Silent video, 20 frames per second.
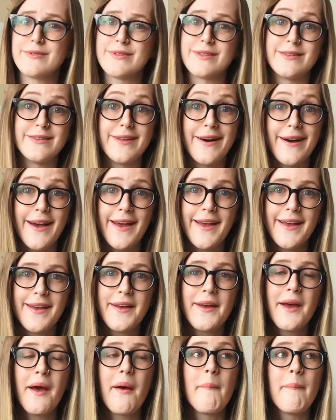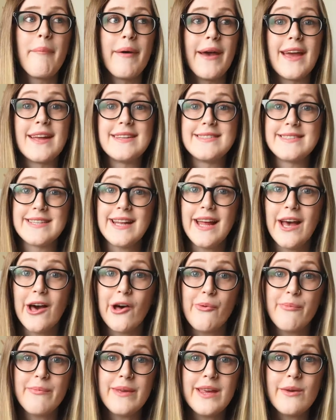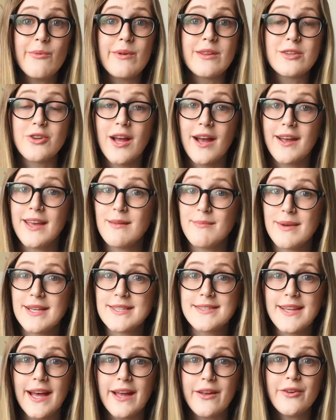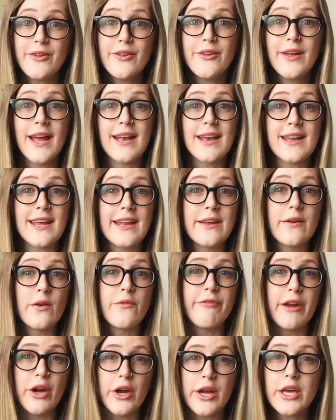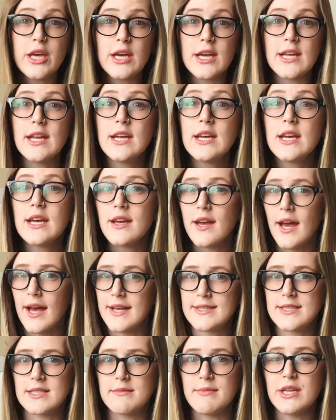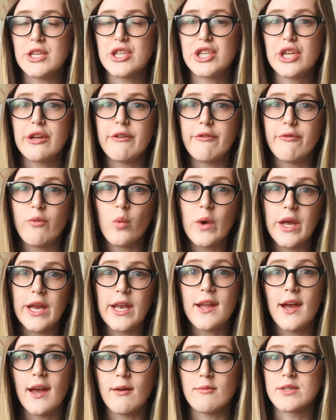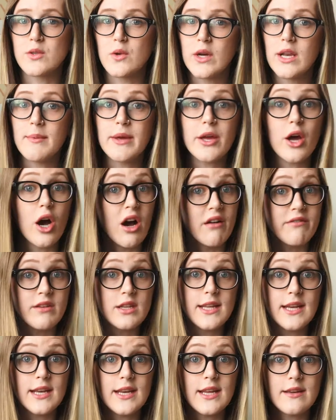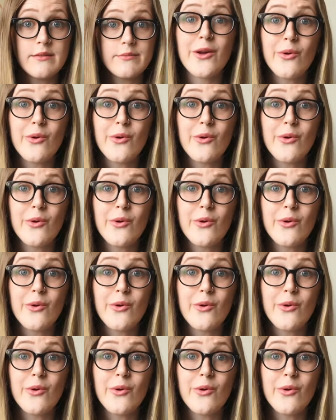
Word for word: it was a lot. But it did help me with tracking my cycle and getting a very good estimation of when I was going to be ovulating.